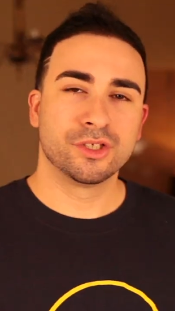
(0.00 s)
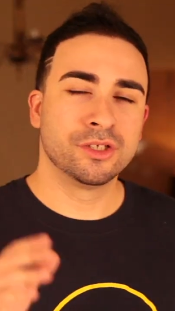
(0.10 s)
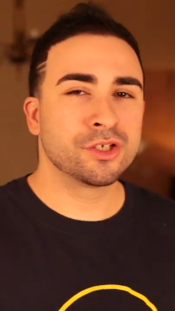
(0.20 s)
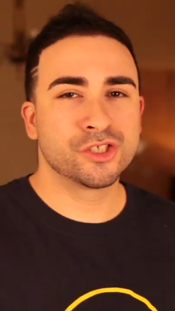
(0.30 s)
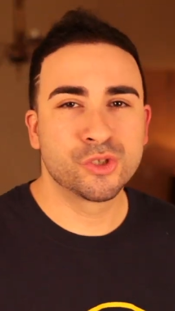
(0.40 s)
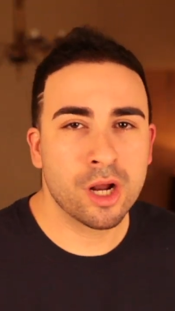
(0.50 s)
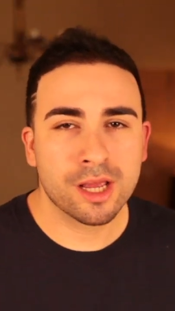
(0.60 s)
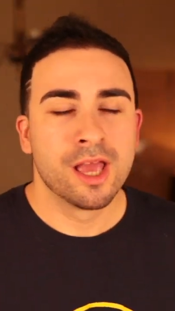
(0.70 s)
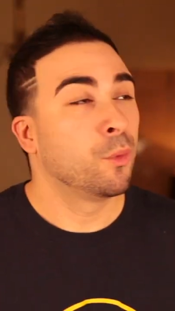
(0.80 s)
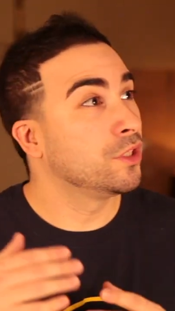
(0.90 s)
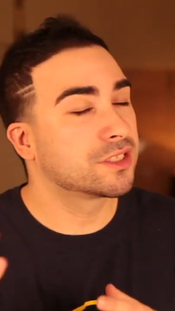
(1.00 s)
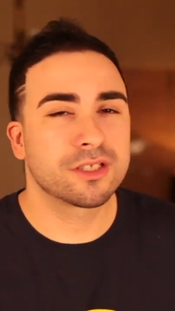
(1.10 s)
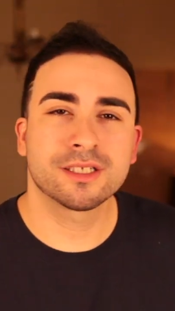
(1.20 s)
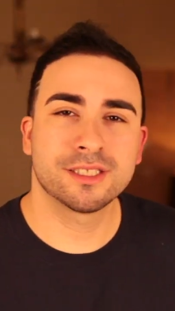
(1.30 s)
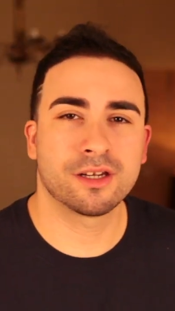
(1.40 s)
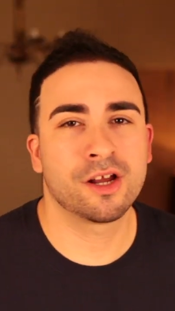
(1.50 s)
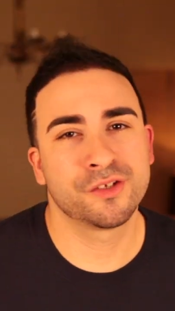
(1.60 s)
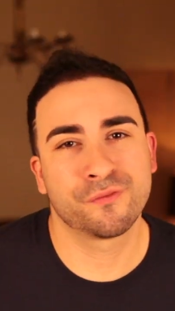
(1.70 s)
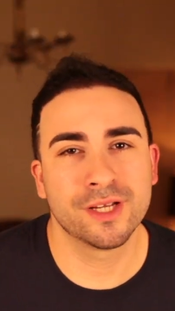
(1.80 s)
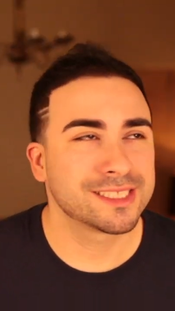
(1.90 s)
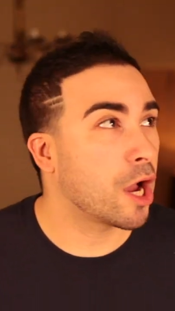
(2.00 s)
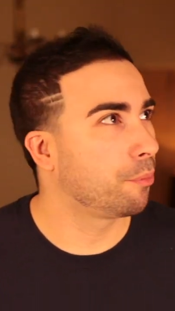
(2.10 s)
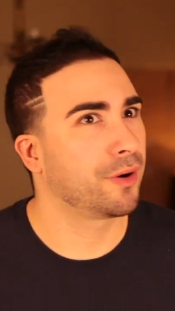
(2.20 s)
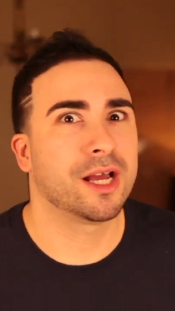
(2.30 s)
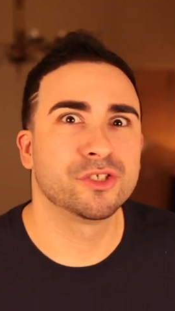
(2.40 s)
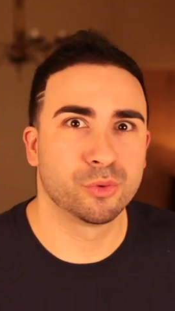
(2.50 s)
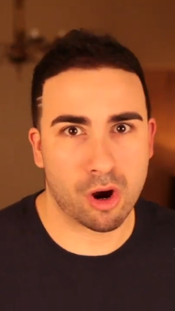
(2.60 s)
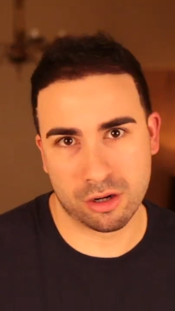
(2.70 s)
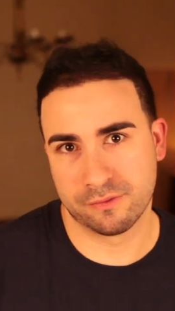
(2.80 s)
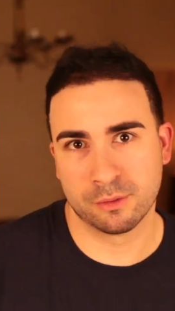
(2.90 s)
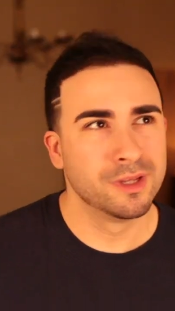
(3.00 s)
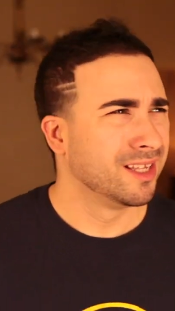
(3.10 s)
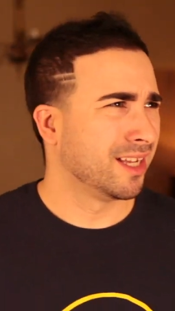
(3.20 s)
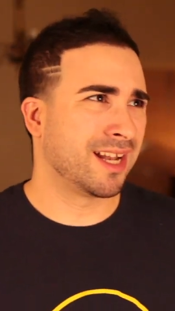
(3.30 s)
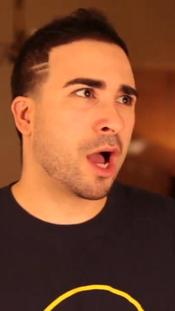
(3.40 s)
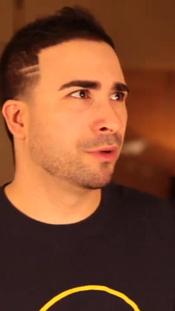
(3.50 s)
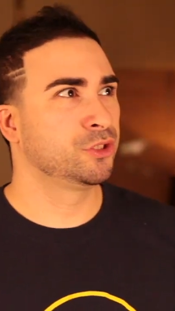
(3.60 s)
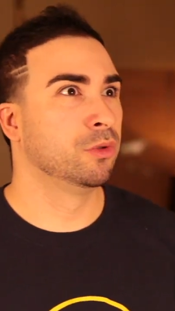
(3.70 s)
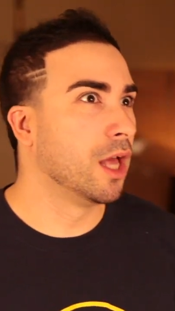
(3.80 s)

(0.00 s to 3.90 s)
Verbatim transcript: You know you're drunk when you start telling all your friends how proud you are of them and how much you